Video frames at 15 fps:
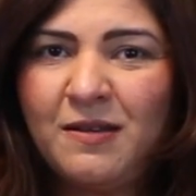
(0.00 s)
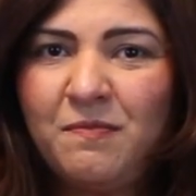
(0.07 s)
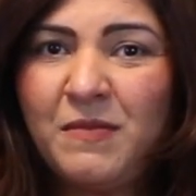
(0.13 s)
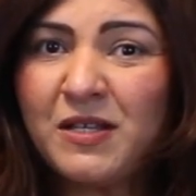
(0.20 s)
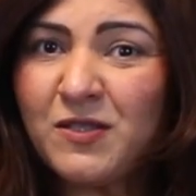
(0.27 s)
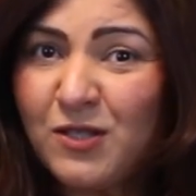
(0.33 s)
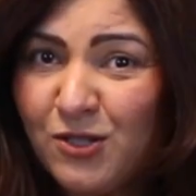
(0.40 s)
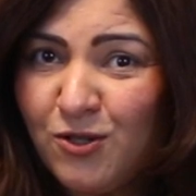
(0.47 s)

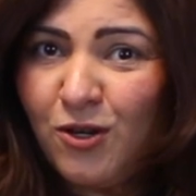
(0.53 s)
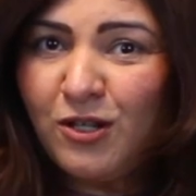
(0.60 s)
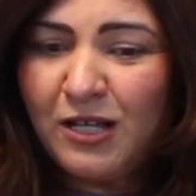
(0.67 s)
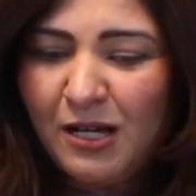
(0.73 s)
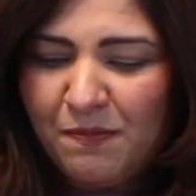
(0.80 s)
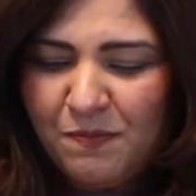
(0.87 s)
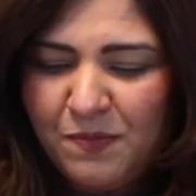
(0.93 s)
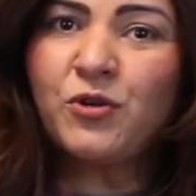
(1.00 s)
Mix it all
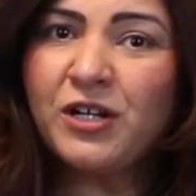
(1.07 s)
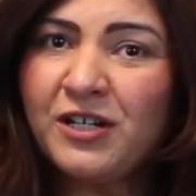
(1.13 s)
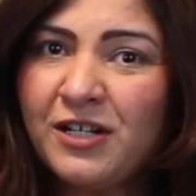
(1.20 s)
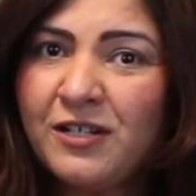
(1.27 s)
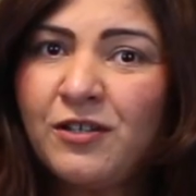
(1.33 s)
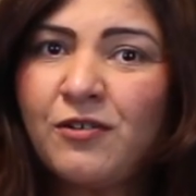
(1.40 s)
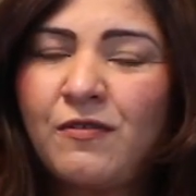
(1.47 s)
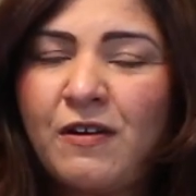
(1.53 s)
up, put it
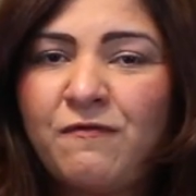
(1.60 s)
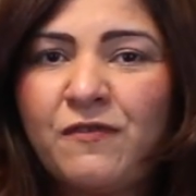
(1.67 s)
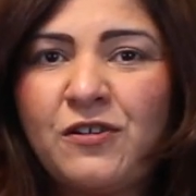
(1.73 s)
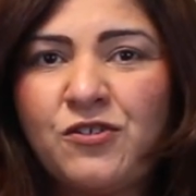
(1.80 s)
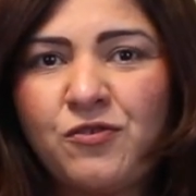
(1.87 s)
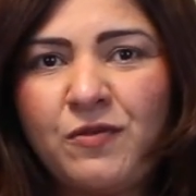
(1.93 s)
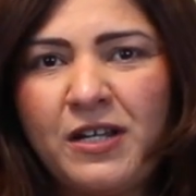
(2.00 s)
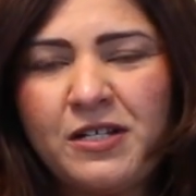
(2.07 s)
in the
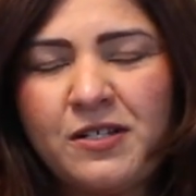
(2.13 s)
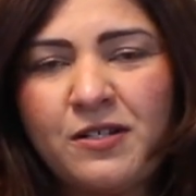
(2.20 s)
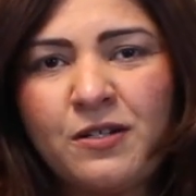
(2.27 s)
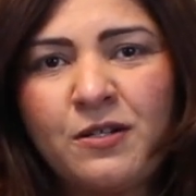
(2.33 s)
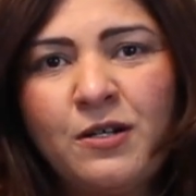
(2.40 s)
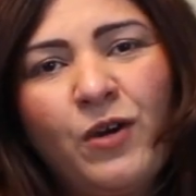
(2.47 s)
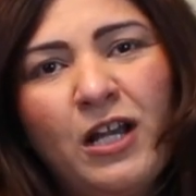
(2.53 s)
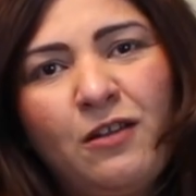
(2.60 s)

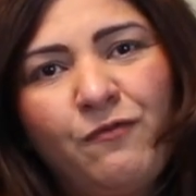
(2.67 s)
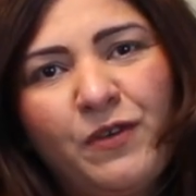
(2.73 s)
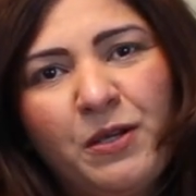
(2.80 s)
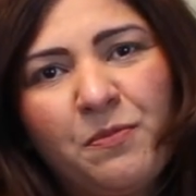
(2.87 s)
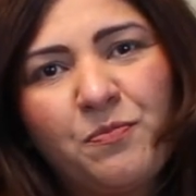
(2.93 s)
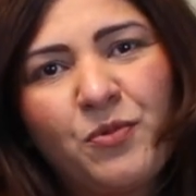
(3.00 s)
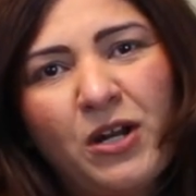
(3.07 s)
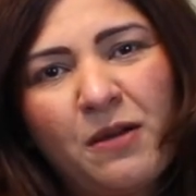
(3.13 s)
refrigerator while
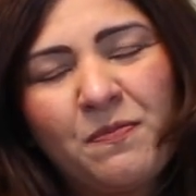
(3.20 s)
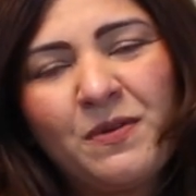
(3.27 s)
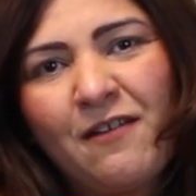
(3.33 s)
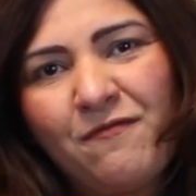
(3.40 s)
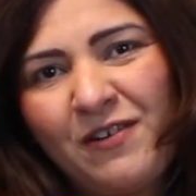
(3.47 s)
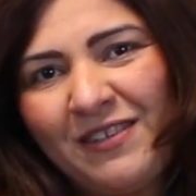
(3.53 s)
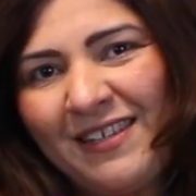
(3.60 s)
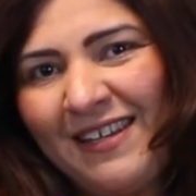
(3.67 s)
we prep
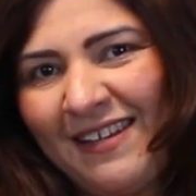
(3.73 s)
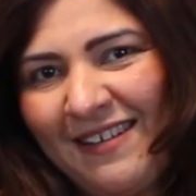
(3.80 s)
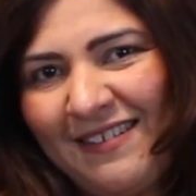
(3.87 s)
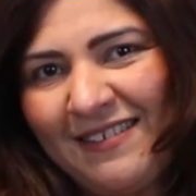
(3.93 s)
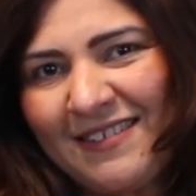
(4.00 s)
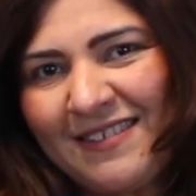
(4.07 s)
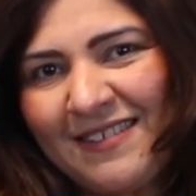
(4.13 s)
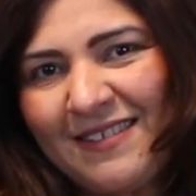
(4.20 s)
everything
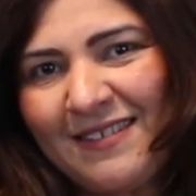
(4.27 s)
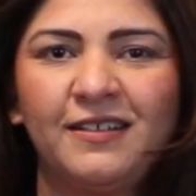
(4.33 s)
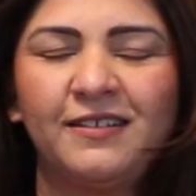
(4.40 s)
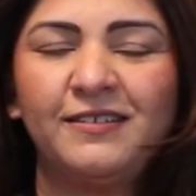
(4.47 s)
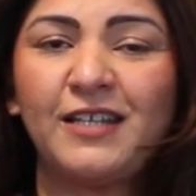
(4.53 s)
else.